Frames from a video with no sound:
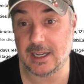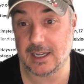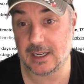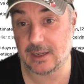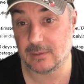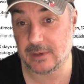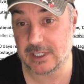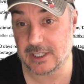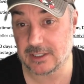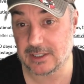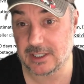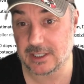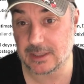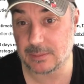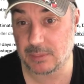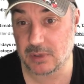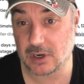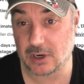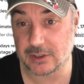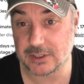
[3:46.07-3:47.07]
when you look at the
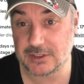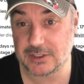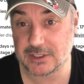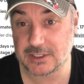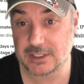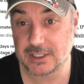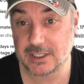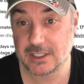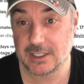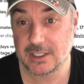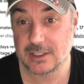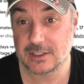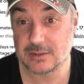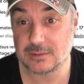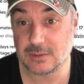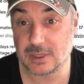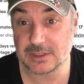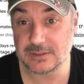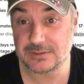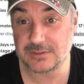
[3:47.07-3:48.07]
price,
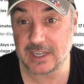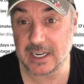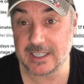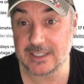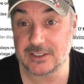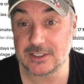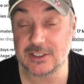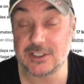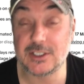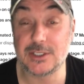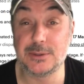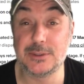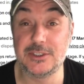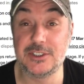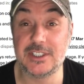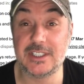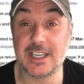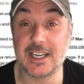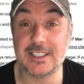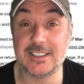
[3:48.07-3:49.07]

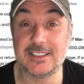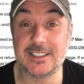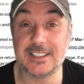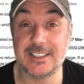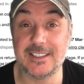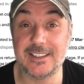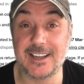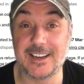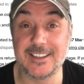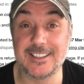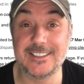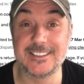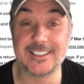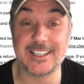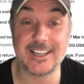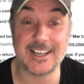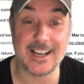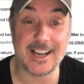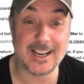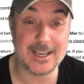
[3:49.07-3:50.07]
$1,218.
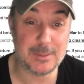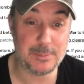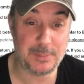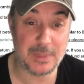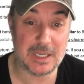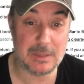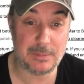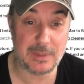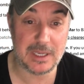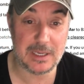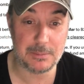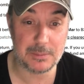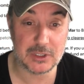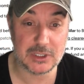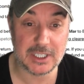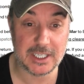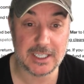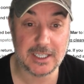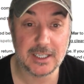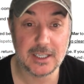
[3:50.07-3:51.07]
Again, big
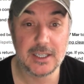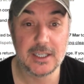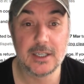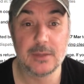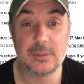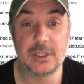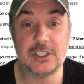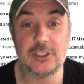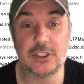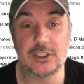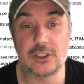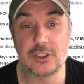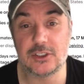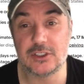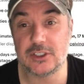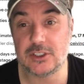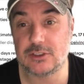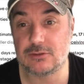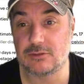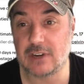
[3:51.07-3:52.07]
money, but it's just because
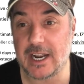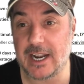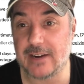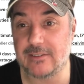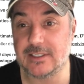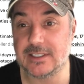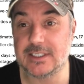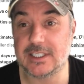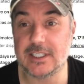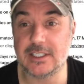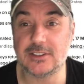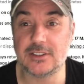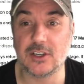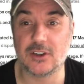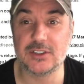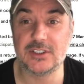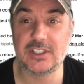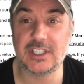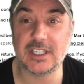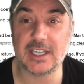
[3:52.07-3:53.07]
it's rarity. It's
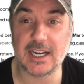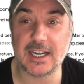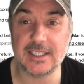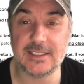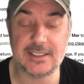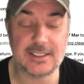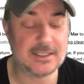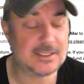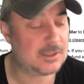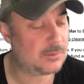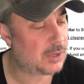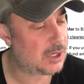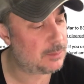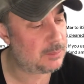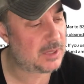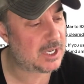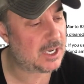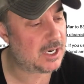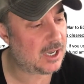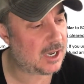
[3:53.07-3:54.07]
1980s. There won't
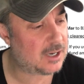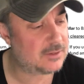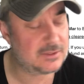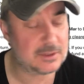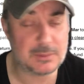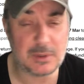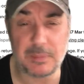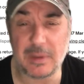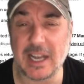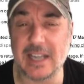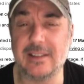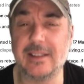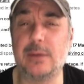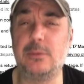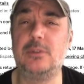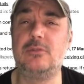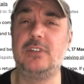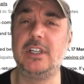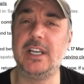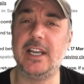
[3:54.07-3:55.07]
be a lot of them about. They
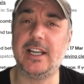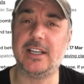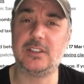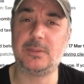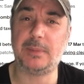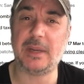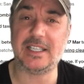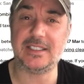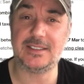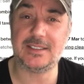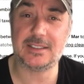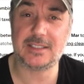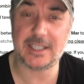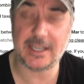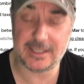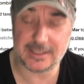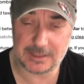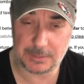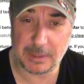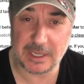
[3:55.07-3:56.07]
were really
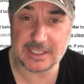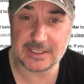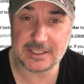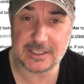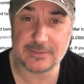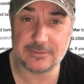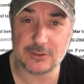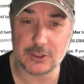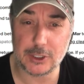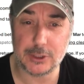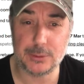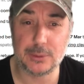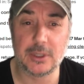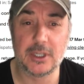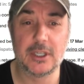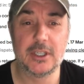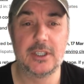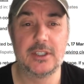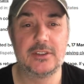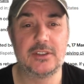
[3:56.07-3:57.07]
expensive new,
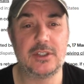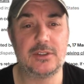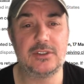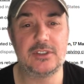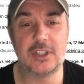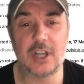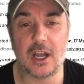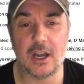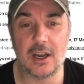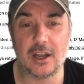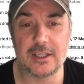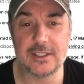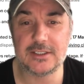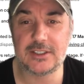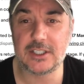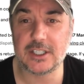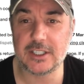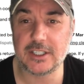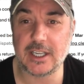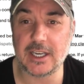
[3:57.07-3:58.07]
so there's not a lot in
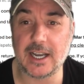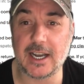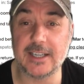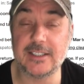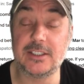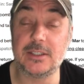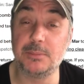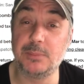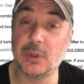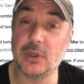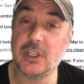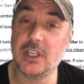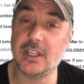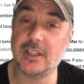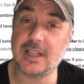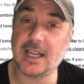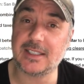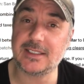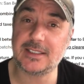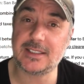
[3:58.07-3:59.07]
circulation. But
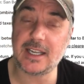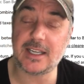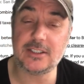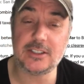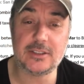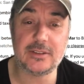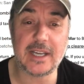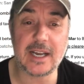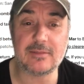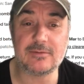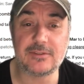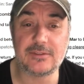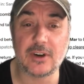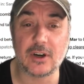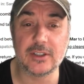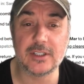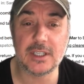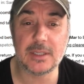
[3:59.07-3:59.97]
that said, you can find